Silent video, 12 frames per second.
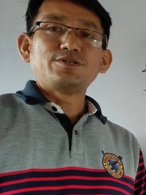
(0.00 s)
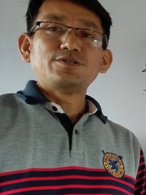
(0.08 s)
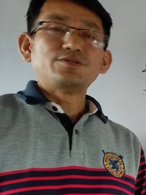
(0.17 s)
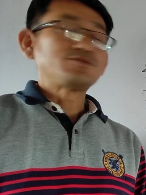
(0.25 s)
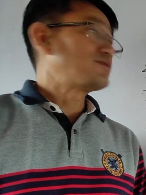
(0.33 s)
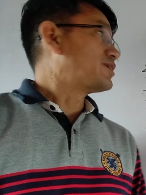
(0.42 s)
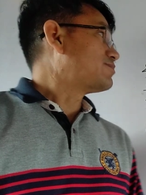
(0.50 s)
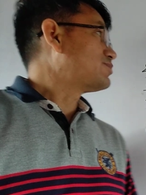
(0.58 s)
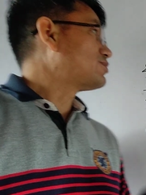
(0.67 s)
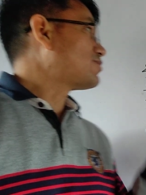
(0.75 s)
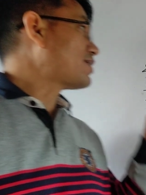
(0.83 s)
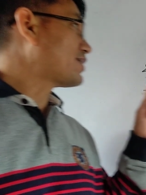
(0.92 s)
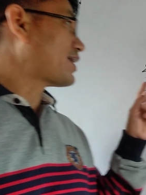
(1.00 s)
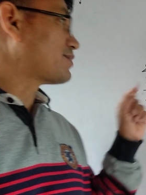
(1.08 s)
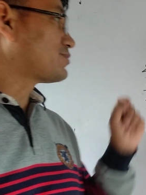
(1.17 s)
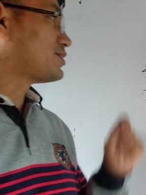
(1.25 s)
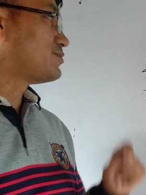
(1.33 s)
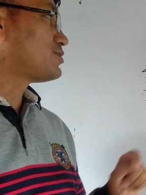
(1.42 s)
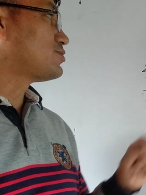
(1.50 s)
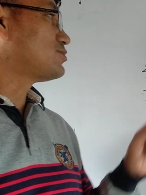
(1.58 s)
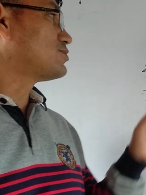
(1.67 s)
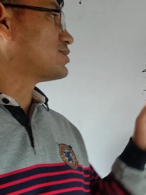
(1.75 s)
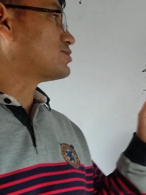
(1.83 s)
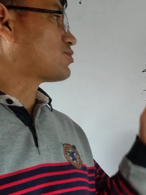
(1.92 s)
So number one, I am giving
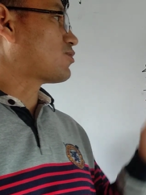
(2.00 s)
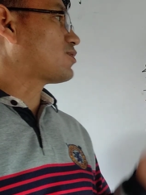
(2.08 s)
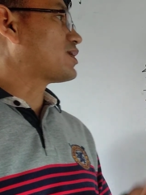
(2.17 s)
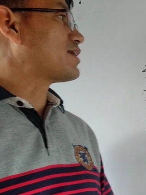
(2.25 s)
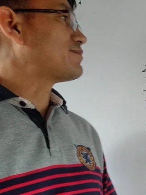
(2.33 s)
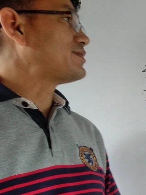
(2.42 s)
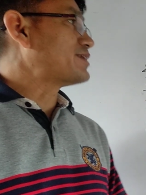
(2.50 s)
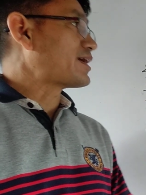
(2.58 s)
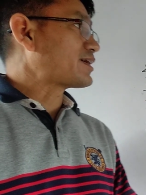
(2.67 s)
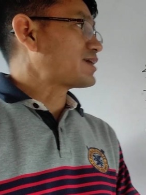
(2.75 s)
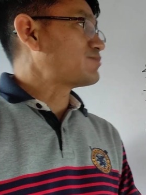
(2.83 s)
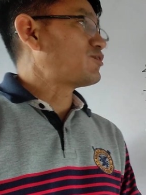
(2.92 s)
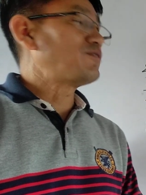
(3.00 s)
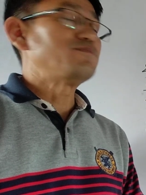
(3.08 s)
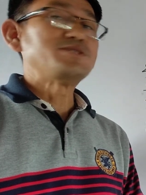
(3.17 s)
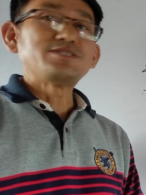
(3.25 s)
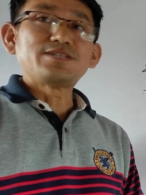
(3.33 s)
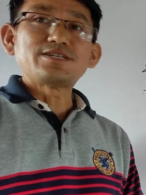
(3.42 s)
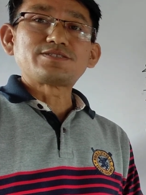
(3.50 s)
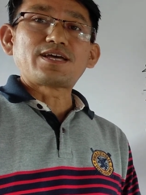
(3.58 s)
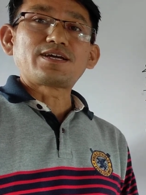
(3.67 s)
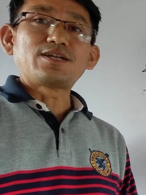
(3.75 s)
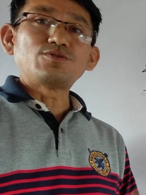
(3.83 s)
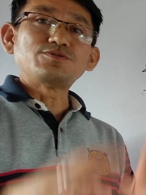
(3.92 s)
you a draw level diagram of business
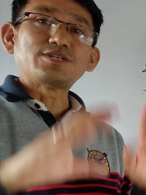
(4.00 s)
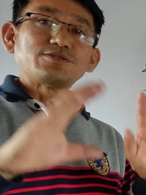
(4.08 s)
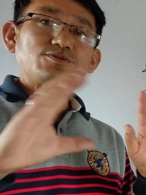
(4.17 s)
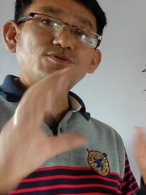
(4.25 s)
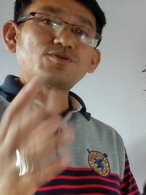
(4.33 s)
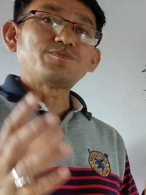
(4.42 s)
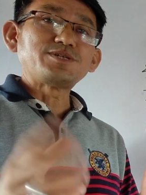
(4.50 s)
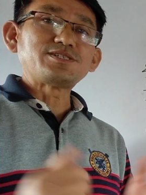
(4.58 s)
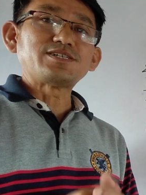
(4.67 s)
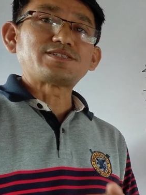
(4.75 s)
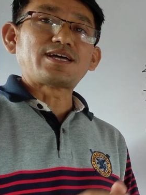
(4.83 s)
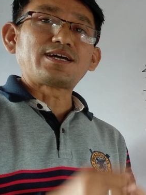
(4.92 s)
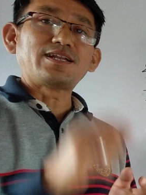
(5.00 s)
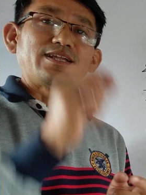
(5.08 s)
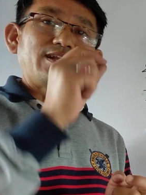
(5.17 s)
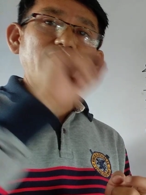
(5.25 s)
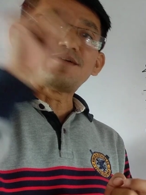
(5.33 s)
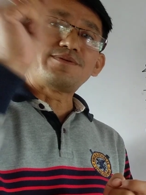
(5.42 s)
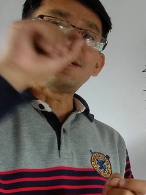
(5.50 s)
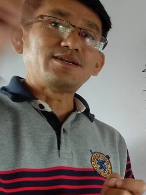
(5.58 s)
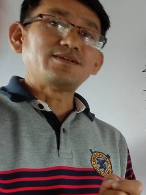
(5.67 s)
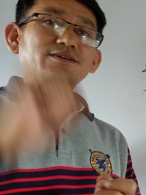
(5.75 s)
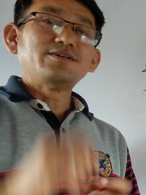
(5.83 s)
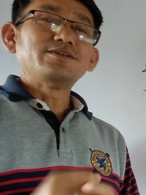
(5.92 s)
cycle. You just draw business cycle and level
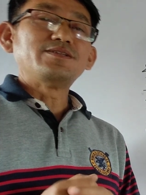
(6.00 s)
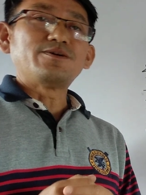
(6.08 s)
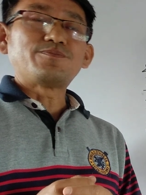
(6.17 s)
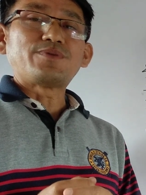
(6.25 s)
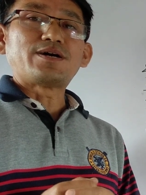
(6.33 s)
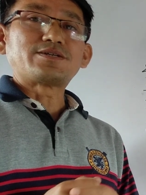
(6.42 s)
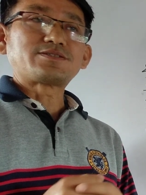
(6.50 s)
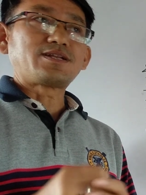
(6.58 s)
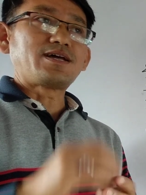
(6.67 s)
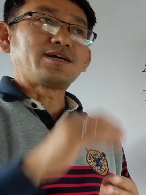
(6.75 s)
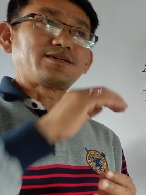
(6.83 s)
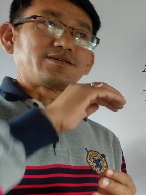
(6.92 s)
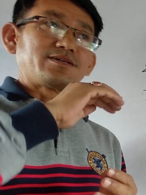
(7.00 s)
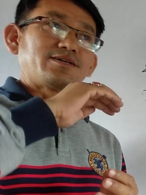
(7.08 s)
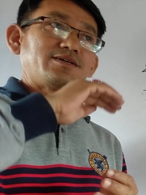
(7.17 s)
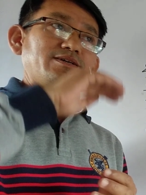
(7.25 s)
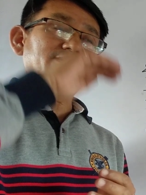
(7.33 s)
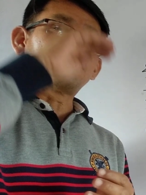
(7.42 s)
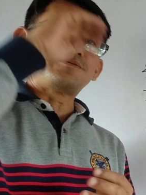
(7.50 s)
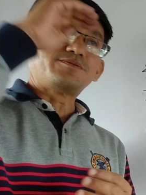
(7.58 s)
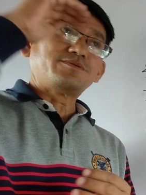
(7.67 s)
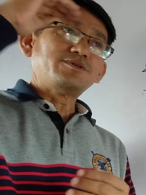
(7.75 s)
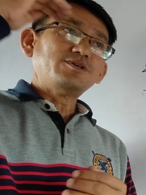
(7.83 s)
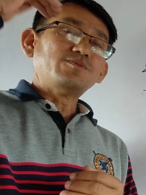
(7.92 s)
the parts like
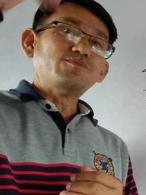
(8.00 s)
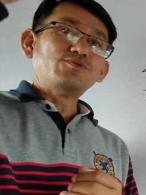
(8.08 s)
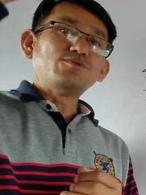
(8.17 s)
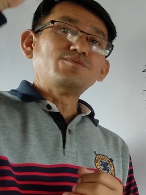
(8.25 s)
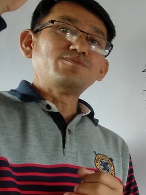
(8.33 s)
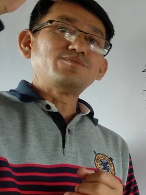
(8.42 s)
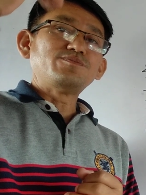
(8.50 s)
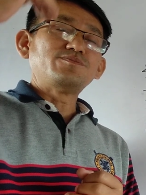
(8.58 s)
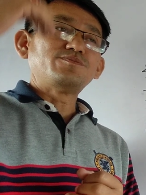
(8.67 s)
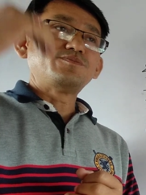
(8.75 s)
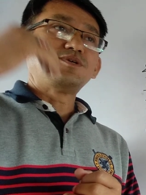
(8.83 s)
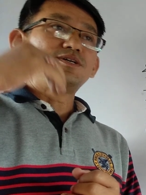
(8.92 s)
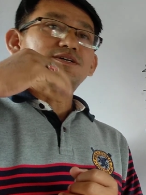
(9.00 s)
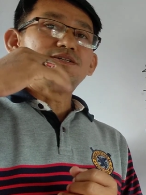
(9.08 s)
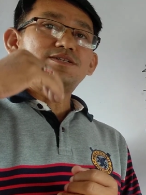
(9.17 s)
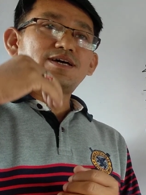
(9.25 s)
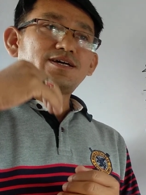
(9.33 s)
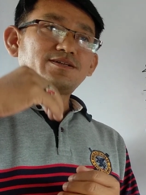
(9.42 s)
boom, then